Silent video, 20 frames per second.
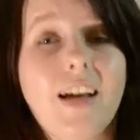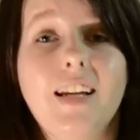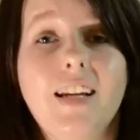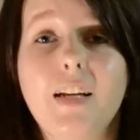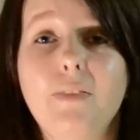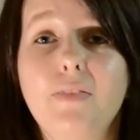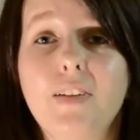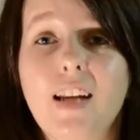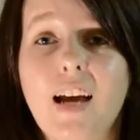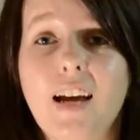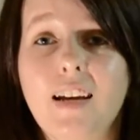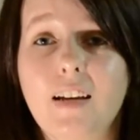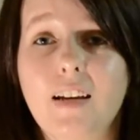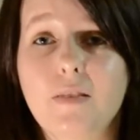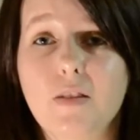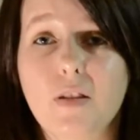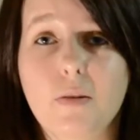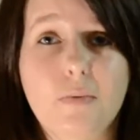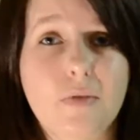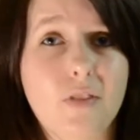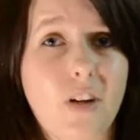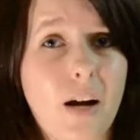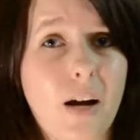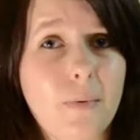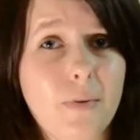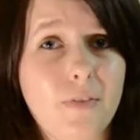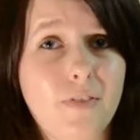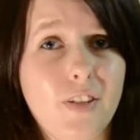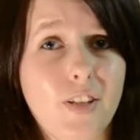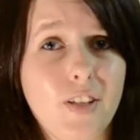Leave a like and
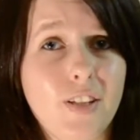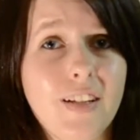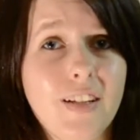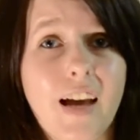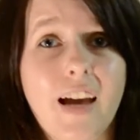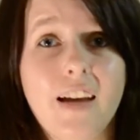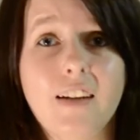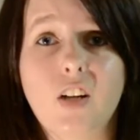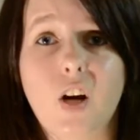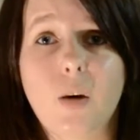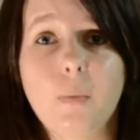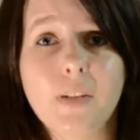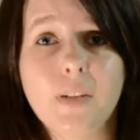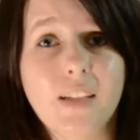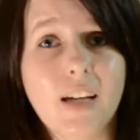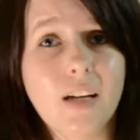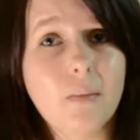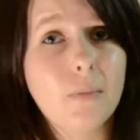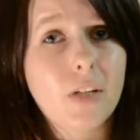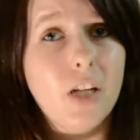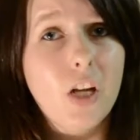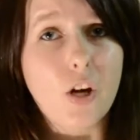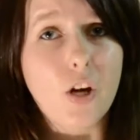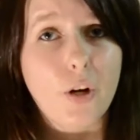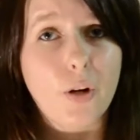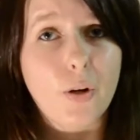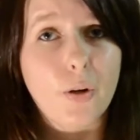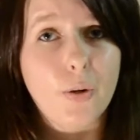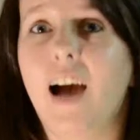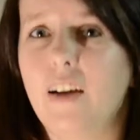subscribe if you did, and comment down
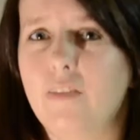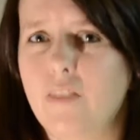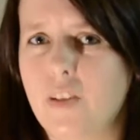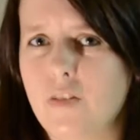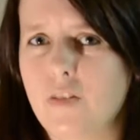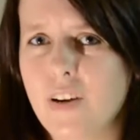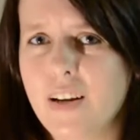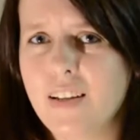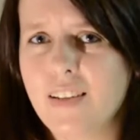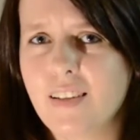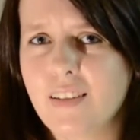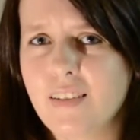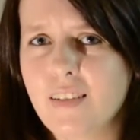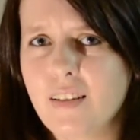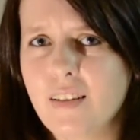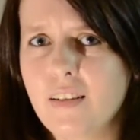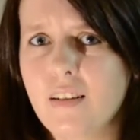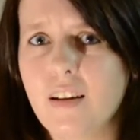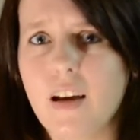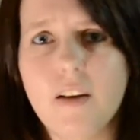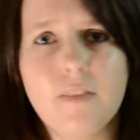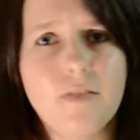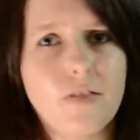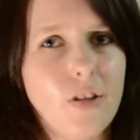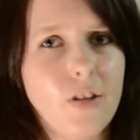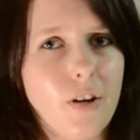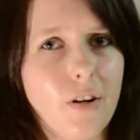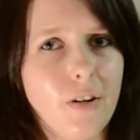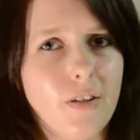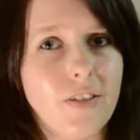below. Have you read Cinder? If
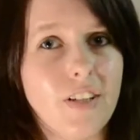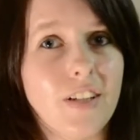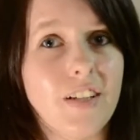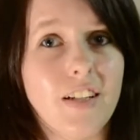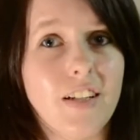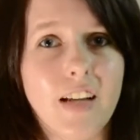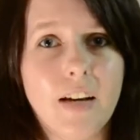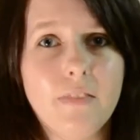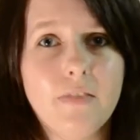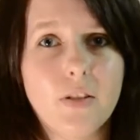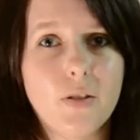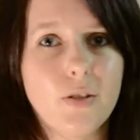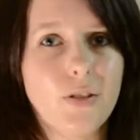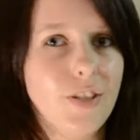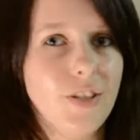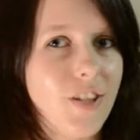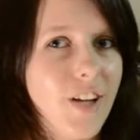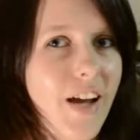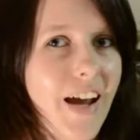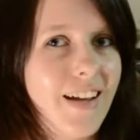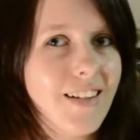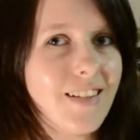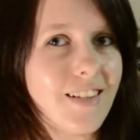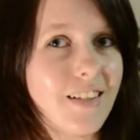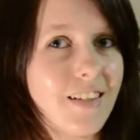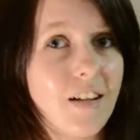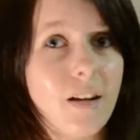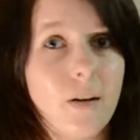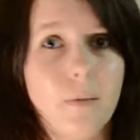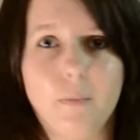so, did you love it or did you hate it?